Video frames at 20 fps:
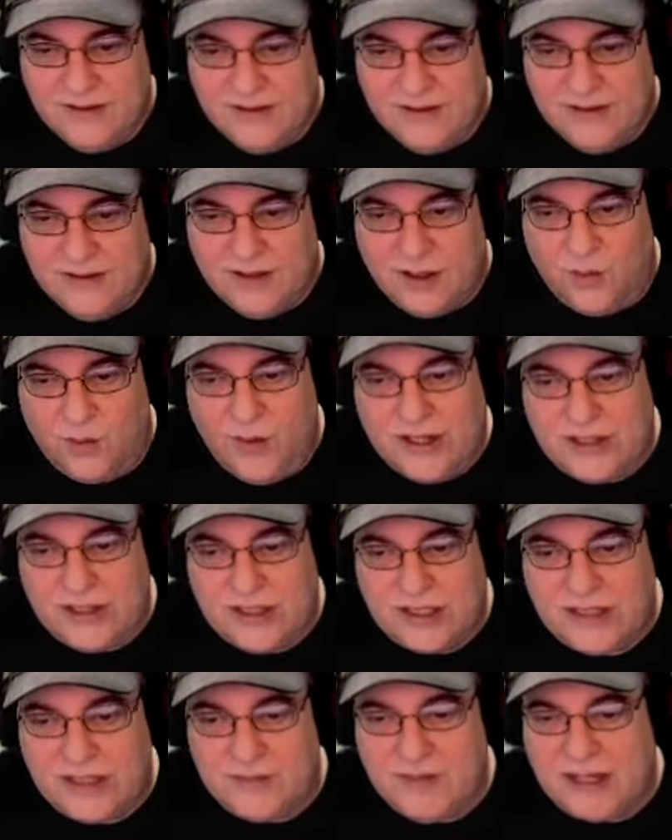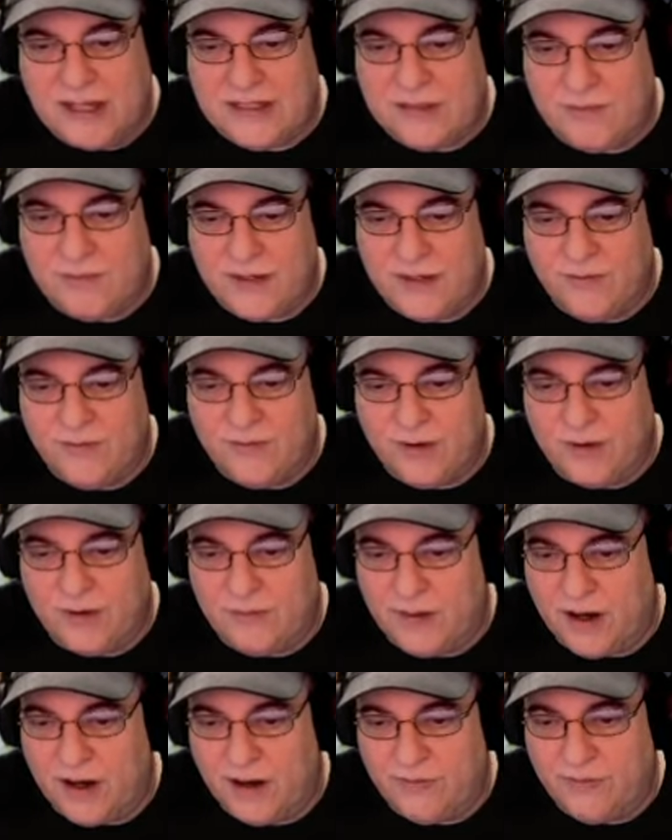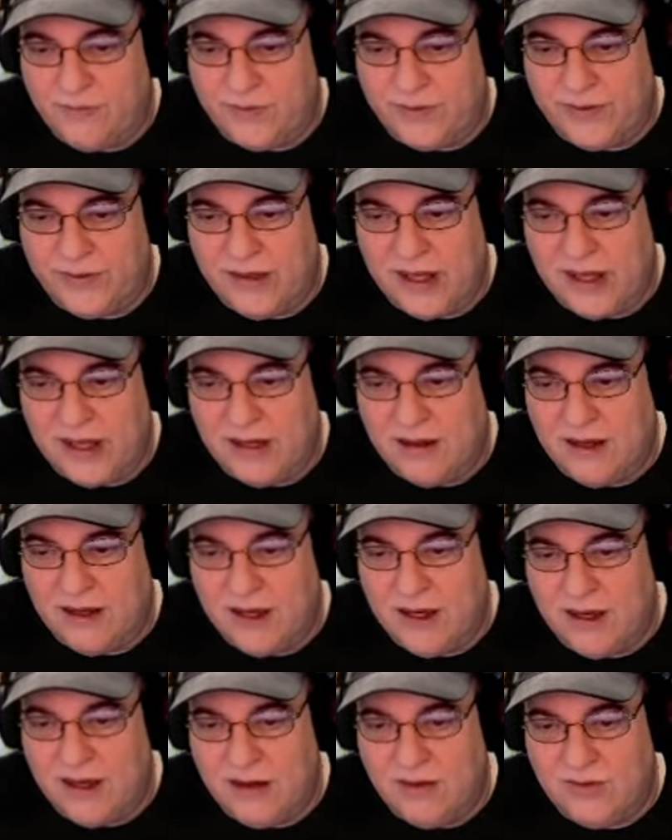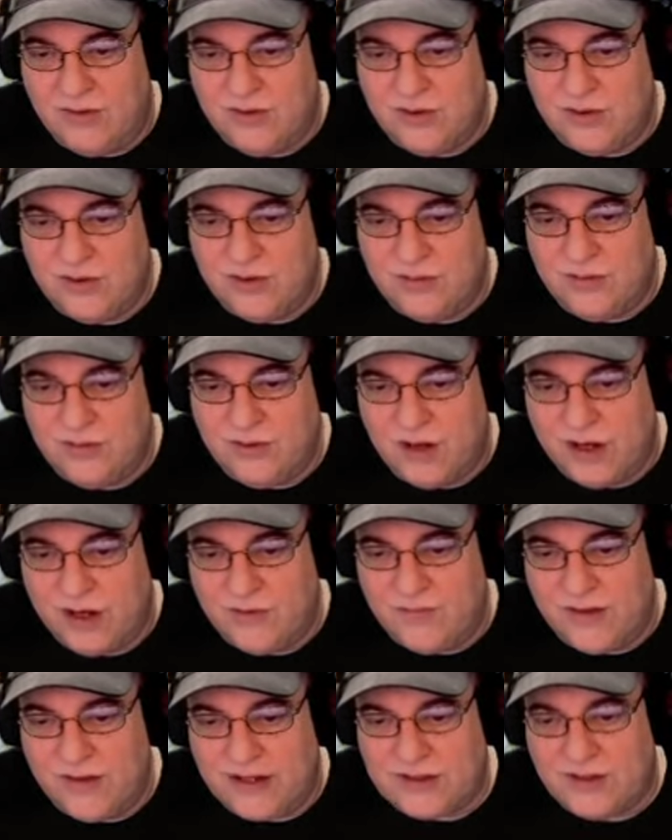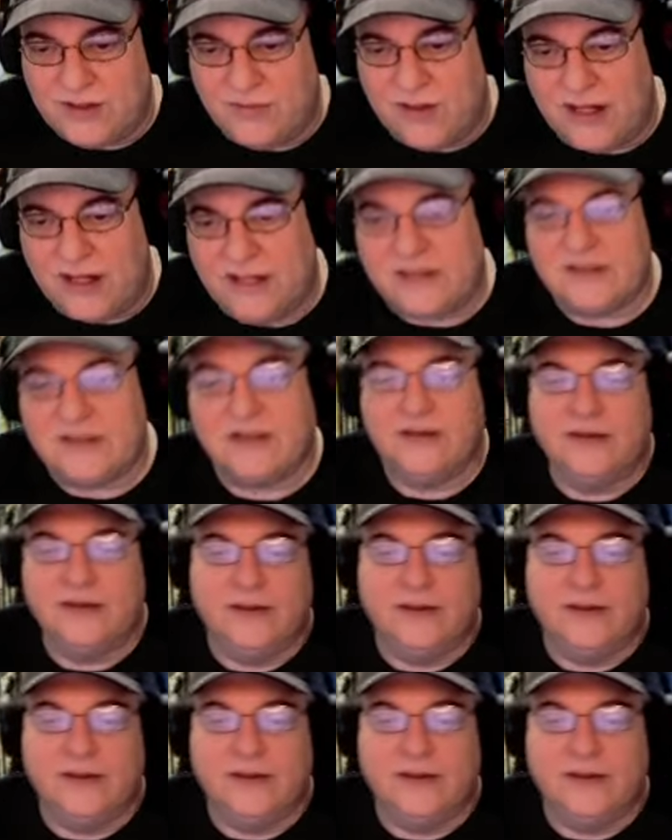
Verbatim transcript: a wish is meant to be a very powerful thing, and artifacts and relics,